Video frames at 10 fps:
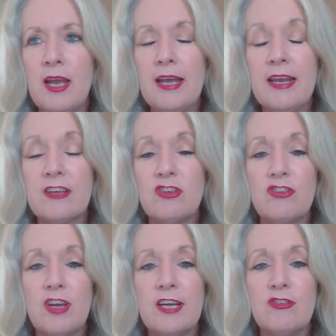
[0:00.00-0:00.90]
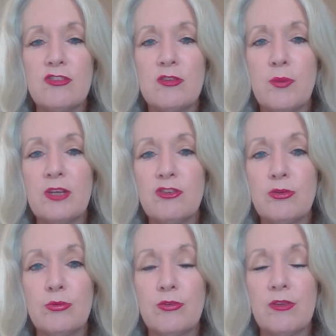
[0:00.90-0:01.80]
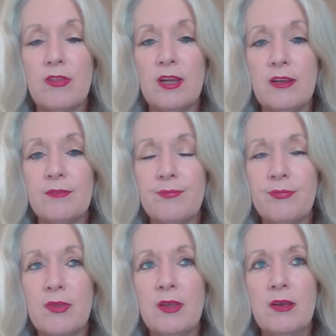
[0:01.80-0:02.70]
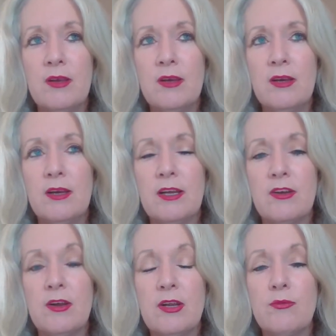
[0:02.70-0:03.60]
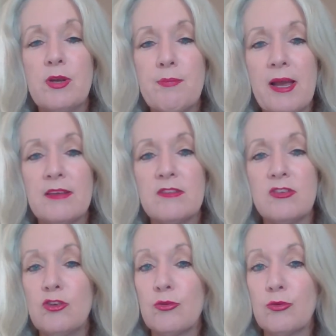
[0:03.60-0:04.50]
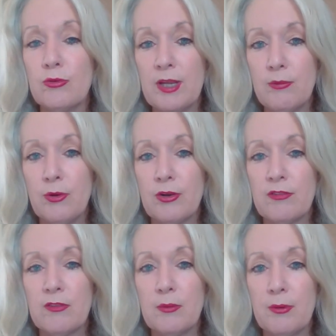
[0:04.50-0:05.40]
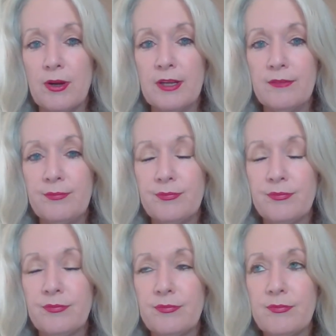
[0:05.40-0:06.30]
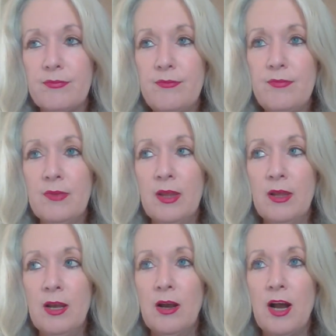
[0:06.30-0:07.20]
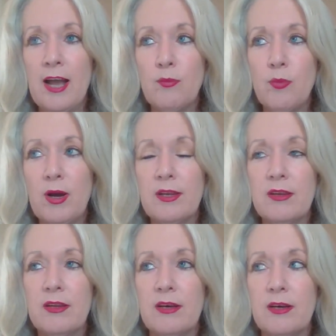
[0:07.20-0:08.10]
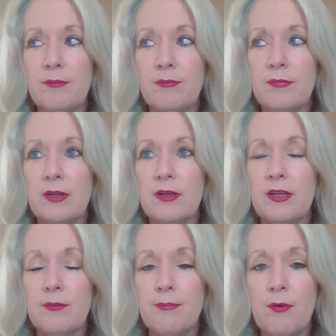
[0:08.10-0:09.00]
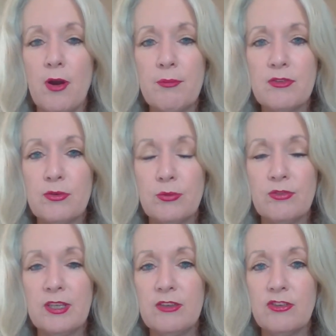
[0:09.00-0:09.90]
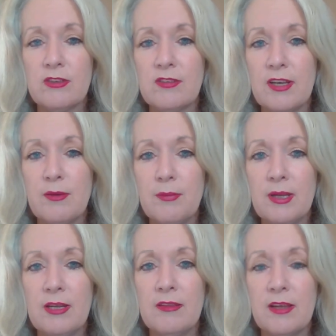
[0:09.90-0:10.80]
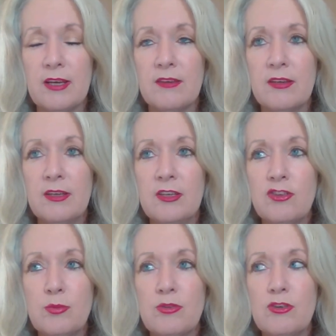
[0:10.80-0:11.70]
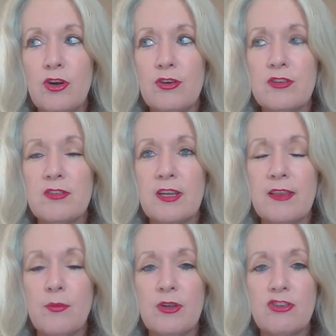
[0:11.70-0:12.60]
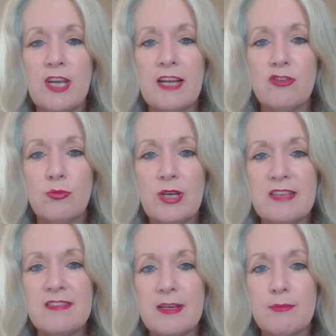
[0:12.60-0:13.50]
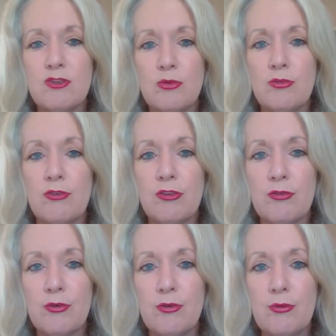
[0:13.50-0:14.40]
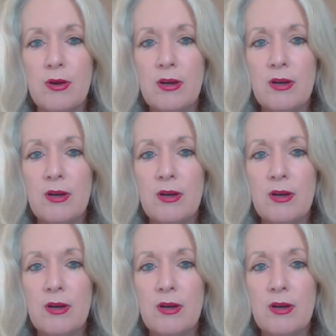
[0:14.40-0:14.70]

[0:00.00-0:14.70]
It actually changes the way children think. It repatterns the neural networks in the brain. I had one primary school teacher say to me that she was noticing that she had to really step children through